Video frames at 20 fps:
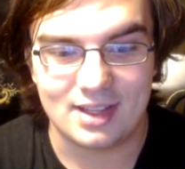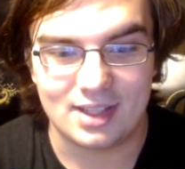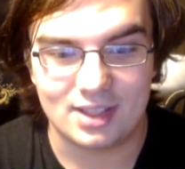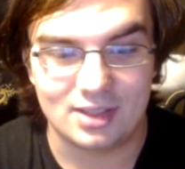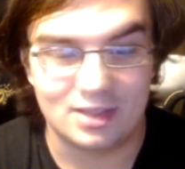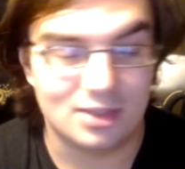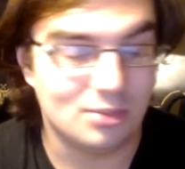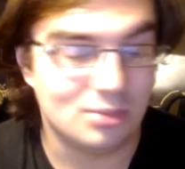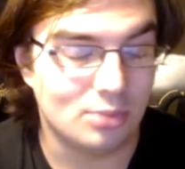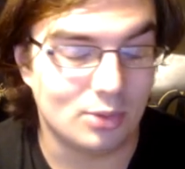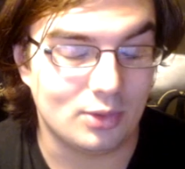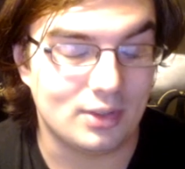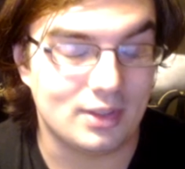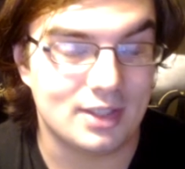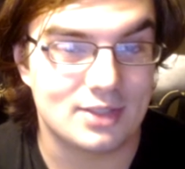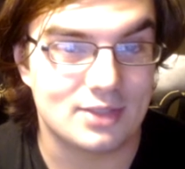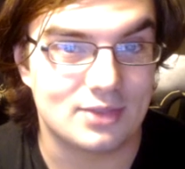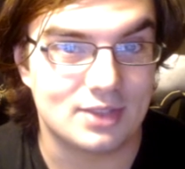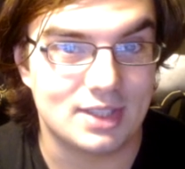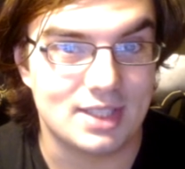Borderlands
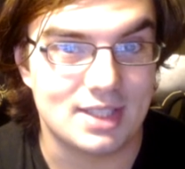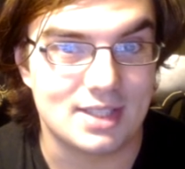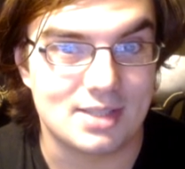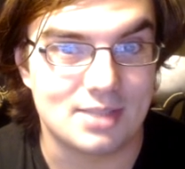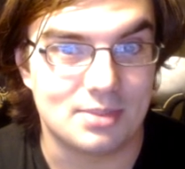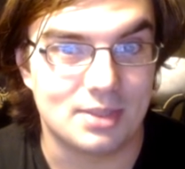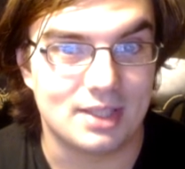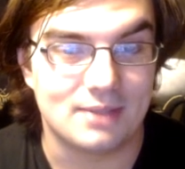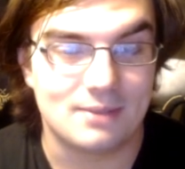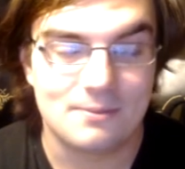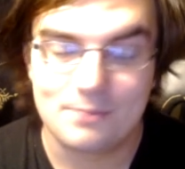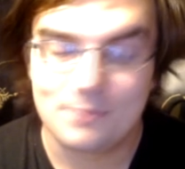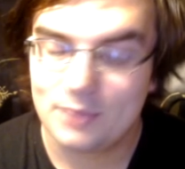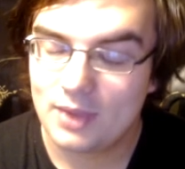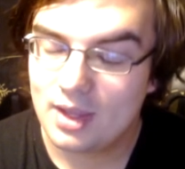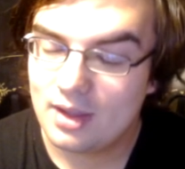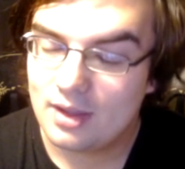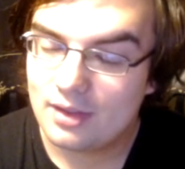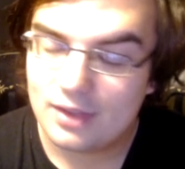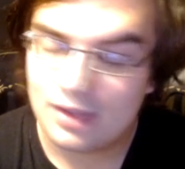released. But
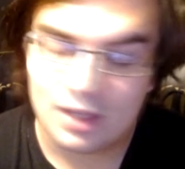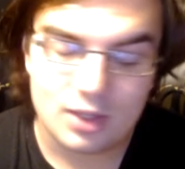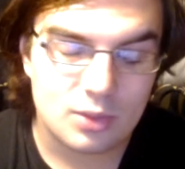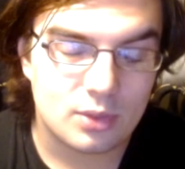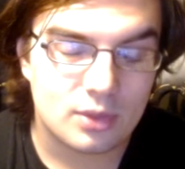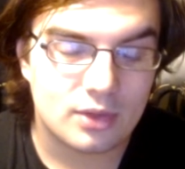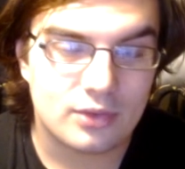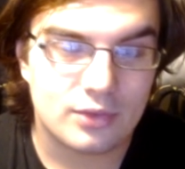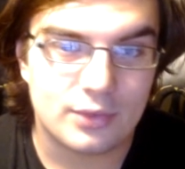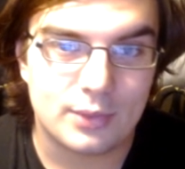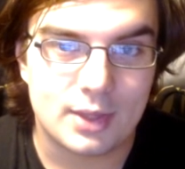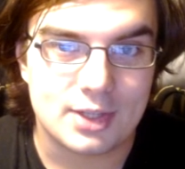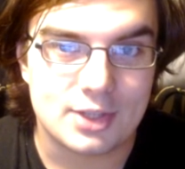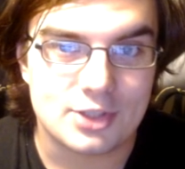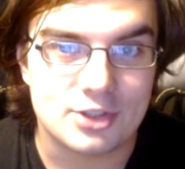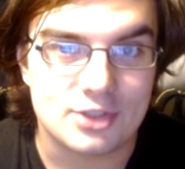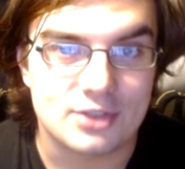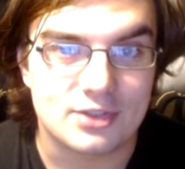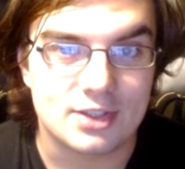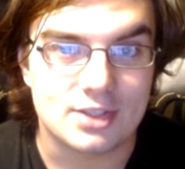thank you all for watching this
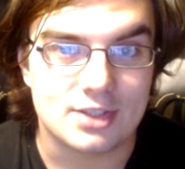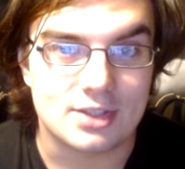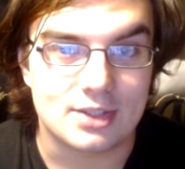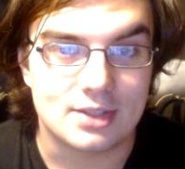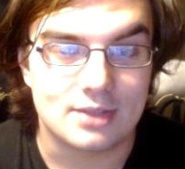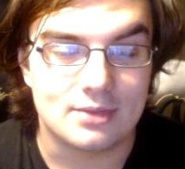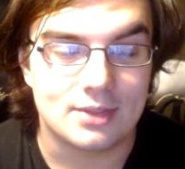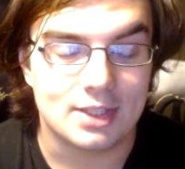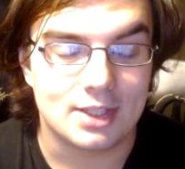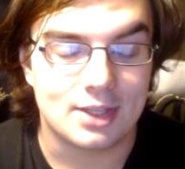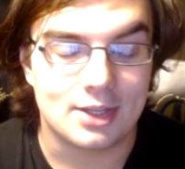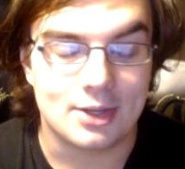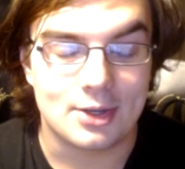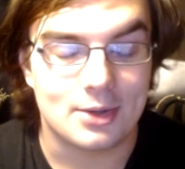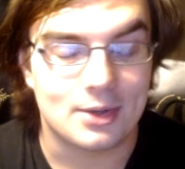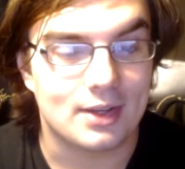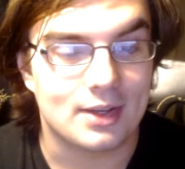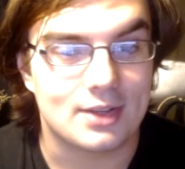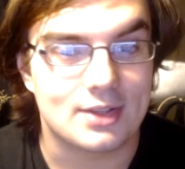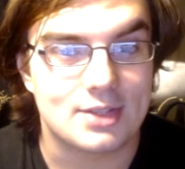video, and I'll
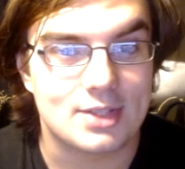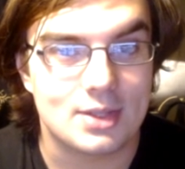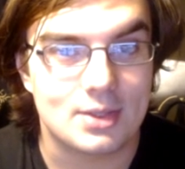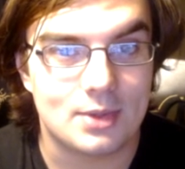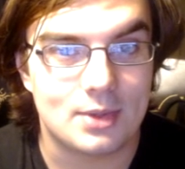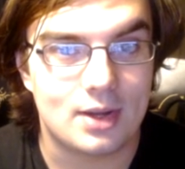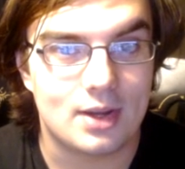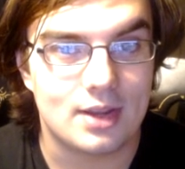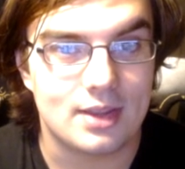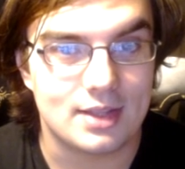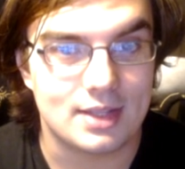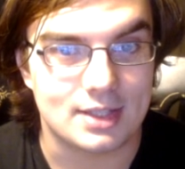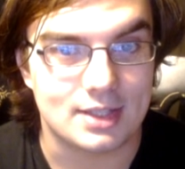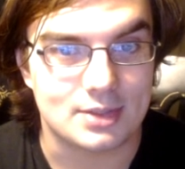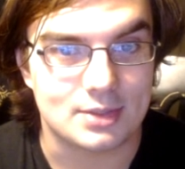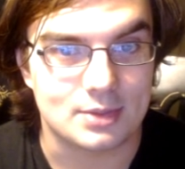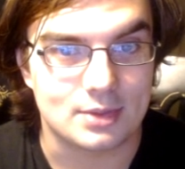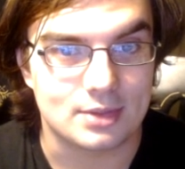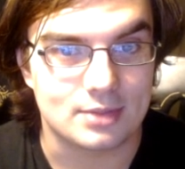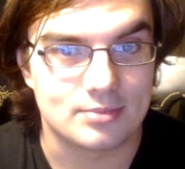see you all in the next one.